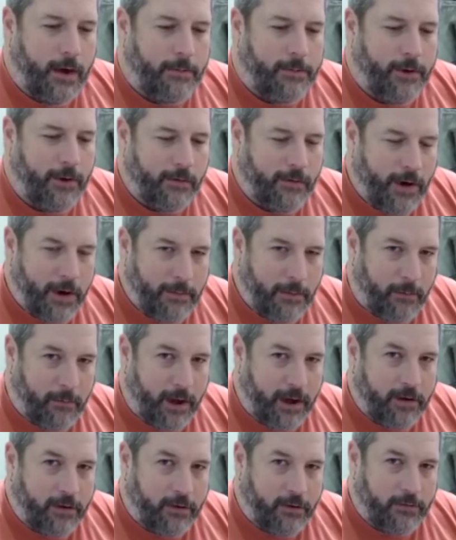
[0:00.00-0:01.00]
program a
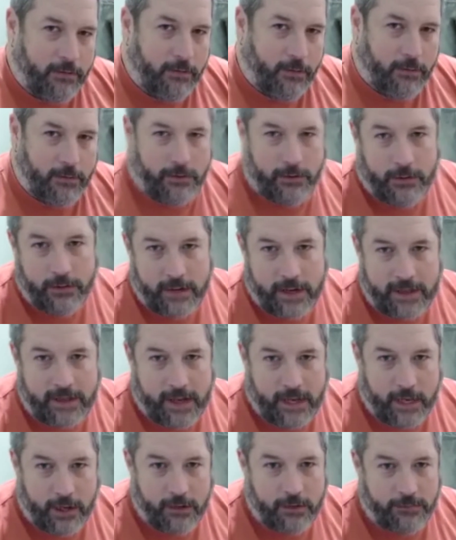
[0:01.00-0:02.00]
microcontroller or do
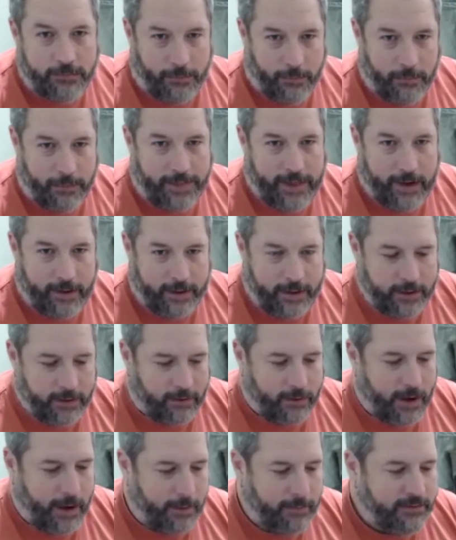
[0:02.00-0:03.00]
anything useful without
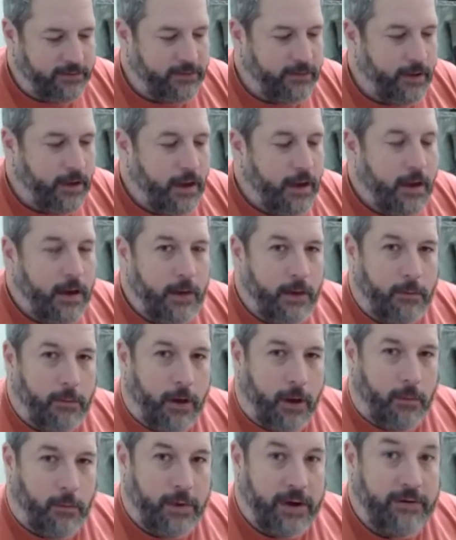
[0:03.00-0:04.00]
interrupts.
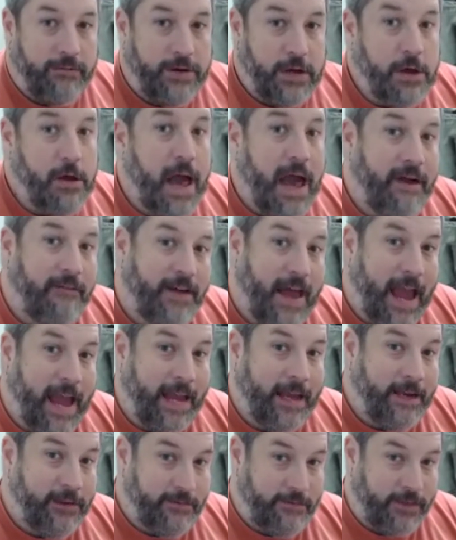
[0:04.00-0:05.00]
Well, whenever you have
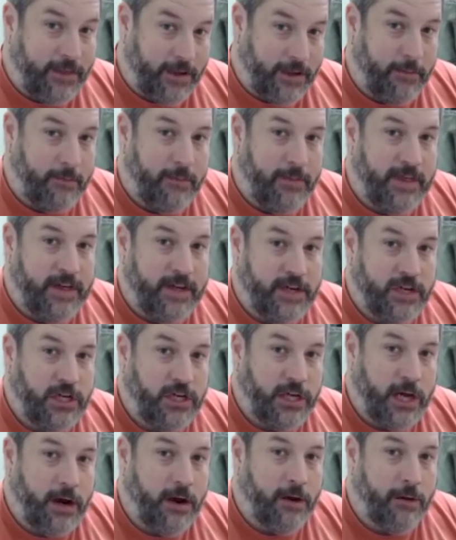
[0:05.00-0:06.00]
8 of them that
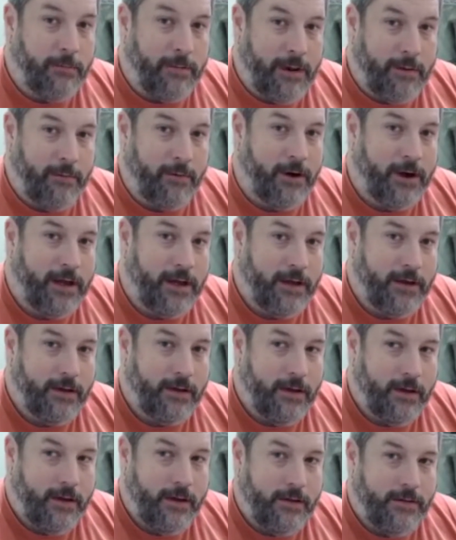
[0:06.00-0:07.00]
share memory,
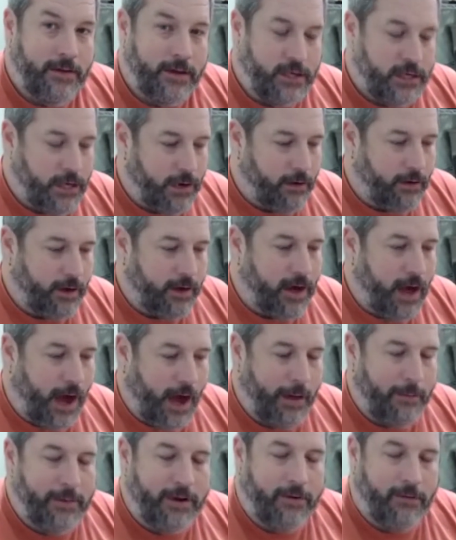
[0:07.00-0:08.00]
that share a
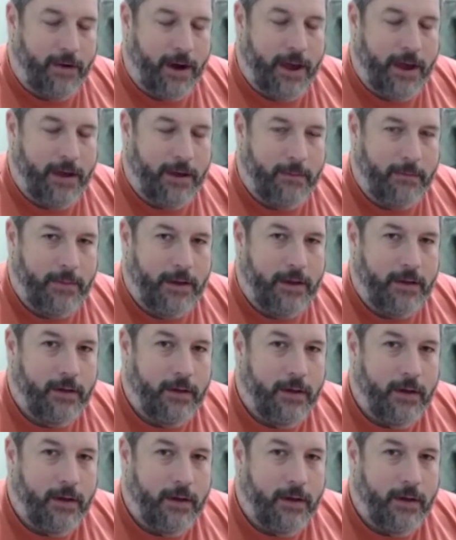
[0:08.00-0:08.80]
common RAM,